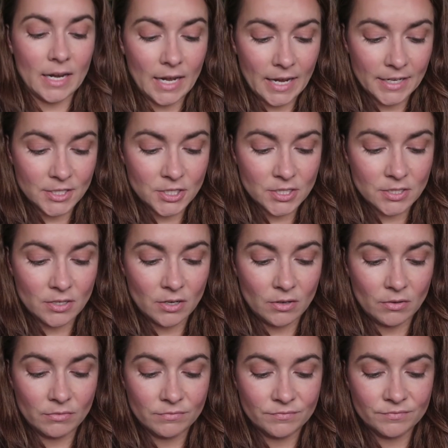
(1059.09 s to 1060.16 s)
And I just
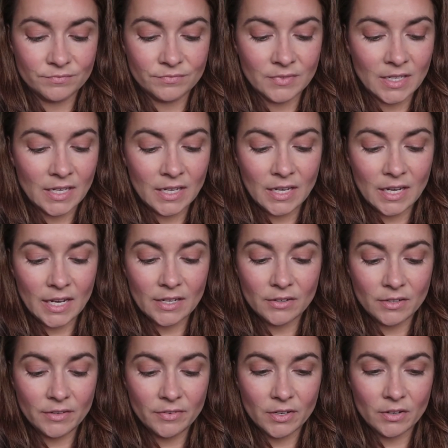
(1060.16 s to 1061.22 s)
go, I
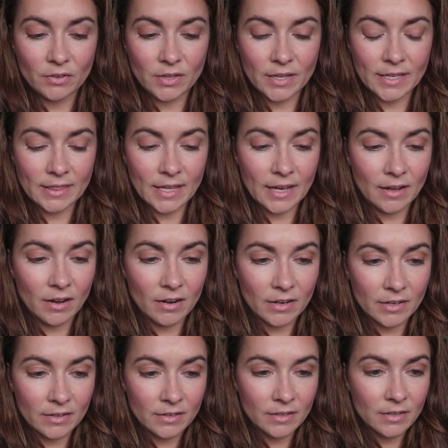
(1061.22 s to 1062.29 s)
don't even go like that
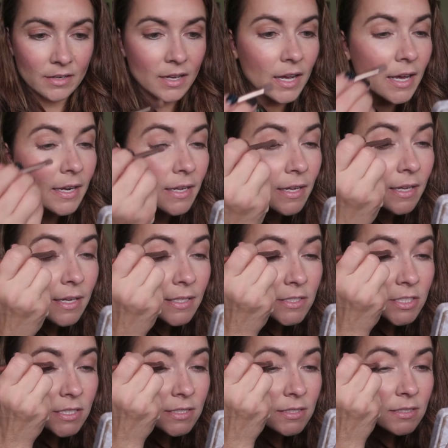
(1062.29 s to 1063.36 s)
hard on it. I
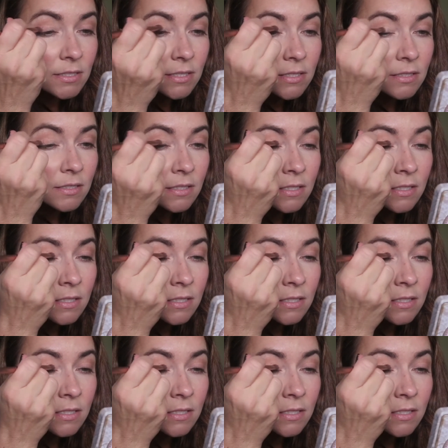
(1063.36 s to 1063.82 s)
just